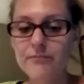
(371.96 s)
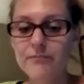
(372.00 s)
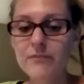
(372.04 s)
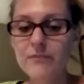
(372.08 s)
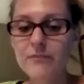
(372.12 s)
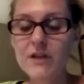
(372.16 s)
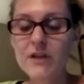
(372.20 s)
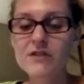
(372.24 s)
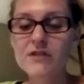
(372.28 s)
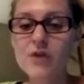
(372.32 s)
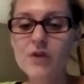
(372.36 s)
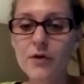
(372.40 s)

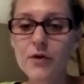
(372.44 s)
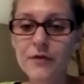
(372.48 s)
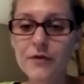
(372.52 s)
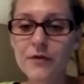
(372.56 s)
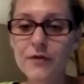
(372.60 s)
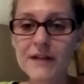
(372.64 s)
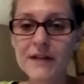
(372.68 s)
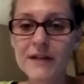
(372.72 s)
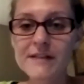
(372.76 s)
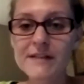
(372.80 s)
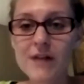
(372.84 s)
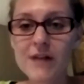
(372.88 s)
So
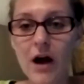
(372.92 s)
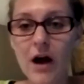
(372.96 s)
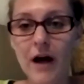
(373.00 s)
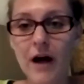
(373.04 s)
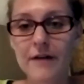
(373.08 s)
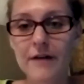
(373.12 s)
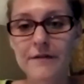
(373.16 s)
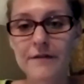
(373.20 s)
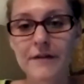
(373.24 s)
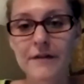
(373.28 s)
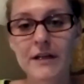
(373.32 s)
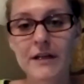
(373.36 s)
first
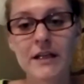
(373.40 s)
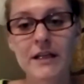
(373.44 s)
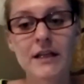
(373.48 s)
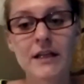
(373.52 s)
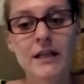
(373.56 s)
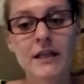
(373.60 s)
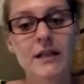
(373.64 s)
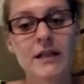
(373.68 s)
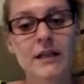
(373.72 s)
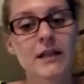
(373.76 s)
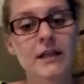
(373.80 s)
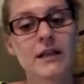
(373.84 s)
off,
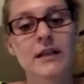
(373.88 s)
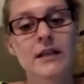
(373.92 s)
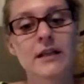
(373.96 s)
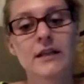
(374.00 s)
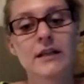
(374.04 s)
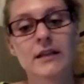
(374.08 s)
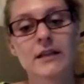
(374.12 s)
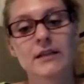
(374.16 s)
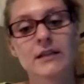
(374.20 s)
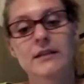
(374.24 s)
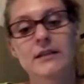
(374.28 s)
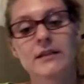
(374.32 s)

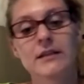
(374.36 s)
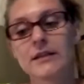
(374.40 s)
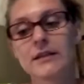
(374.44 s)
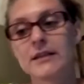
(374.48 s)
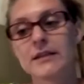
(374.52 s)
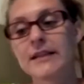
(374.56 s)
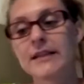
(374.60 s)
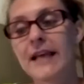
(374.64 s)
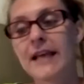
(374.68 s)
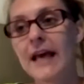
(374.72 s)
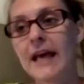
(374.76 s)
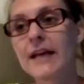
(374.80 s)

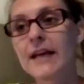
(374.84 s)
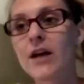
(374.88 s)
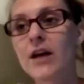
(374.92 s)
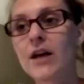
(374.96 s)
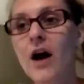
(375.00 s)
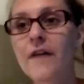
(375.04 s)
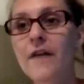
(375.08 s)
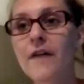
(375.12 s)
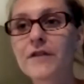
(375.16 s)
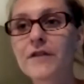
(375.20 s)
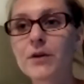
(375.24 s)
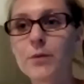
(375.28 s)
get
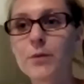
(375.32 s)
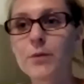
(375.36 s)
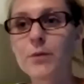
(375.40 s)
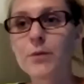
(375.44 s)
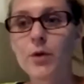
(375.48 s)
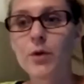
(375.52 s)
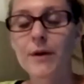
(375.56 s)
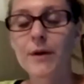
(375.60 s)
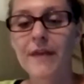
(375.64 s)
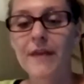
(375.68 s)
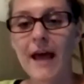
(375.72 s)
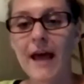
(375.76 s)

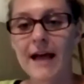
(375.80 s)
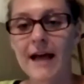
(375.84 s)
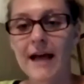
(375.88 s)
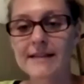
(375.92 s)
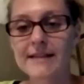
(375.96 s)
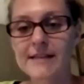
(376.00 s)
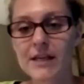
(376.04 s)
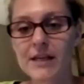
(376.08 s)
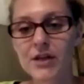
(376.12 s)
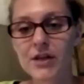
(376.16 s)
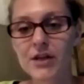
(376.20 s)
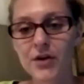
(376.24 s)
comfortable with
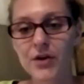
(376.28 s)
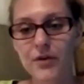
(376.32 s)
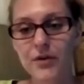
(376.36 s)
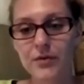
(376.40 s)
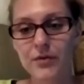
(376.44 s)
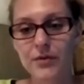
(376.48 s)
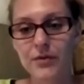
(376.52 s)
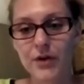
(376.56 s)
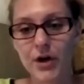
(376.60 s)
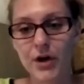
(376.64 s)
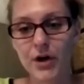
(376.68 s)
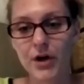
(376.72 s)
asking
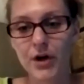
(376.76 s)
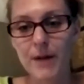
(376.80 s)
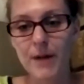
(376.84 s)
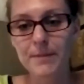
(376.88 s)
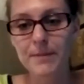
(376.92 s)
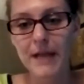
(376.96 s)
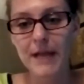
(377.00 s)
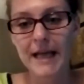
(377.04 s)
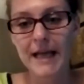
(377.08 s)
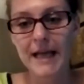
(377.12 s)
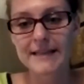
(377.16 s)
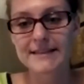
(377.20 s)
your
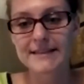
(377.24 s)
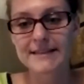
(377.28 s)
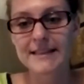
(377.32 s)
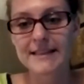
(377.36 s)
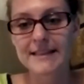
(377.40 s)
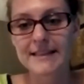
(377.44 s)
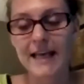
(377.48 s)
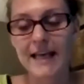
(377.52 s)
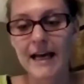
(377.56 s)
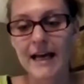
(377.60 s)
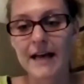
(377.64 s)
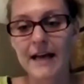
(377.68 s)
upline to
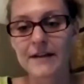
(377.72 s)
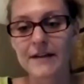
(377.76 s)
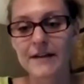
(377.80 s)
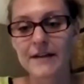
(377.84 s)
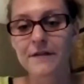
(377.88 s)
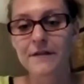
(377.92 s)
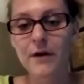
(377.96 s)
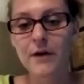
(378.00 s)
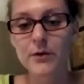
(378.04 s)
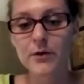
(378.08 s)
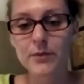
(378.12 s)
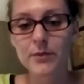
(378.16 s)
get on the
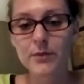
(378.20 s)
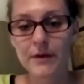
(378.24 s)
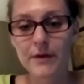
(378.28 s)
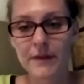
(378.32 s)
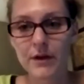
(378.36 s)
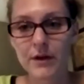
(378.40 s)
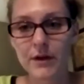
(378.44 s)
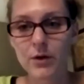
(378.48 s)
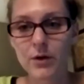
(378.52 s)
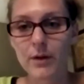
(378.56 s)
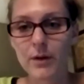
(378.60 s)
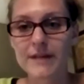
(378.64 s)
phone with
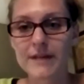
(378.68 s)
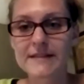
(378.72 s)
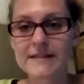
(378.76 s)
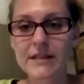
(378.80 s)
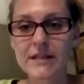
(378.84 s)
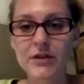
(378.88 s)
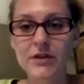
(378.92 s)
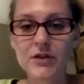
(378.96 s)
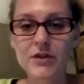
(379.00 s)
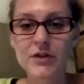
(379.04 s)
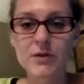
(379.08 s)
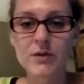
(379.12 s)
you
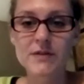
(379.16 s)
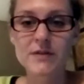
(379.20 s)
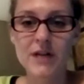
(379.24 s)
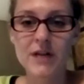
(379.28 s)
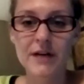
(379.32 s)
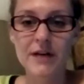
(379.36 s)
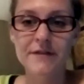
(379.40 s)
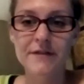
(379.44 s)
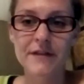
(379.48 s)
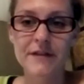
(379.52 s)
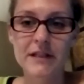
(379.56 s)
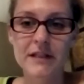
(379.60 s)
until you
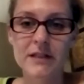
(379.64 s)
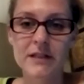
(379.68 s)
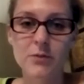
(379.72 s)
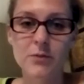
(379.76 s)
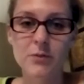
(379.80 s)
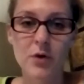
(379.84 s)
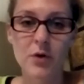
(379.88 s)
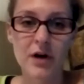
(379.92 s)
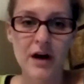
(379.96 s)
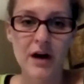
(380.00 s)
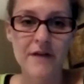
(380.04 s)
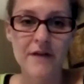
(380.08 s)
start feeling
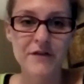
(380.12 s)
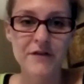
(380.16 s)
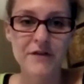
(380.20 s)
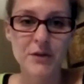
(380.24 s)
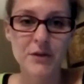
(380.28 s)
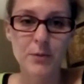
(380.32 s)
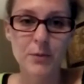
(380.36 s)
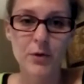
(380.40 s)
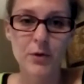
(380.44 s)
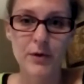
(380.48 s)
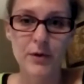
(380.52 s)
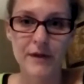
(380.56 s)
more
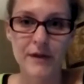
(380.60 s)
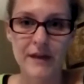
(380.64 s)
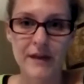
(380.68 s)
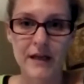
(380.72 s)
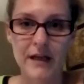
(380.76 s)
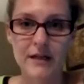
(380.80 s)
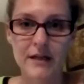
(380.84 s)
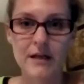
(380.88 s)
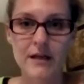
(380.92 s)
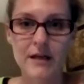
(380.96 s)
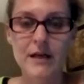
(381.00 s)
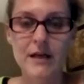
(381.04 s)
comfortable with it,
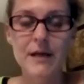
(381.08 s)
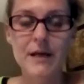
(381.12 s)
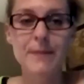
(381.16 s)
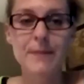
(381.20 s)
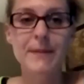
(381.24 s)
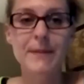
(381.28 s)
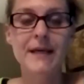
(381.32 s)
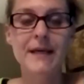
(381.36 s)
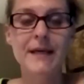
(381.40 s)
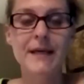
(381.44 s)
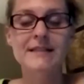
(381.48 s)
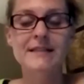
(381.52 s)

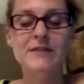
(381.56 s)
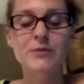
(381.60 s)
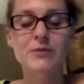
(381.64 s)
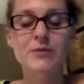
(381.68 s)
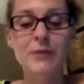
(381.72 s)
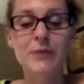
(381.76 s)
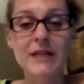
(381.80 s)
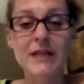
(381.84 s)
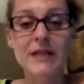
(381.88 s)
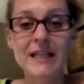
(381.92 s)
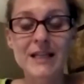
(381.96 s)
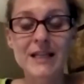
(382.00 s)
because it's
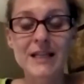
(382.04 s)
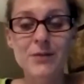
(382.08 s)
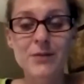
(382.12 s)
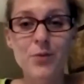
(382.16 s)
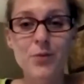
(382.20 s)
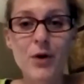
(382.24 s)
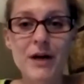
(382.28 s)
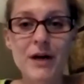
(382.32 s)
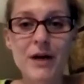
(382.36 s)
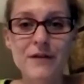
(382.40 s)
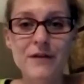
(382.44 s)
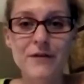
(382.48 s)
really
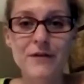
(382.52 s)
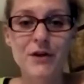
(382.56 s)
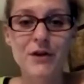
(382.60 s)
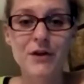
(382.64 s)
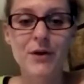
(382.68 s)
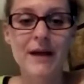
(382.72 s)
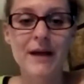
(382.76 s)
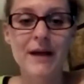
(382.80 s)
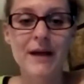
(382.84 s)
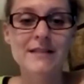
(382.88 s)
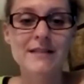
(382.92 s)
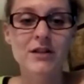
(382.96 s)
important for you
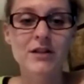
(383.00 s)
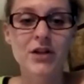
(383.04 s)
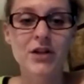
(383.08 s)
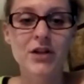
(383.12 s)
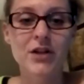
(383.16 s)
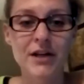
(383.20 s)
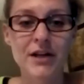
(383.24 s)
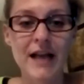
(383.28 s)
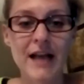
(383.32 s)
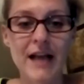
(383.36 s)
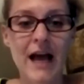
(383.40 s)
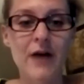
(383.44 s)
guys to
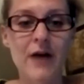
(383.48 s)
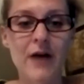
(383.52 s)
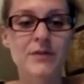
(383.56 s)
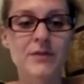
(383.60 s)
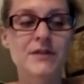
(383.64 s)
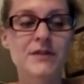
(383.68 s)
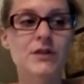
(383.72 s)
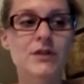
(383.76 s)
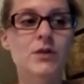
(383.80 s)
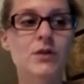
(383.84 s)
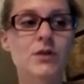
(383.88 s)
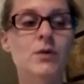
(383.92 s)
learn how
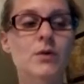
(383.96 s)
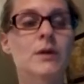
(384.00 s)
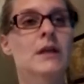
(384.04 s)
to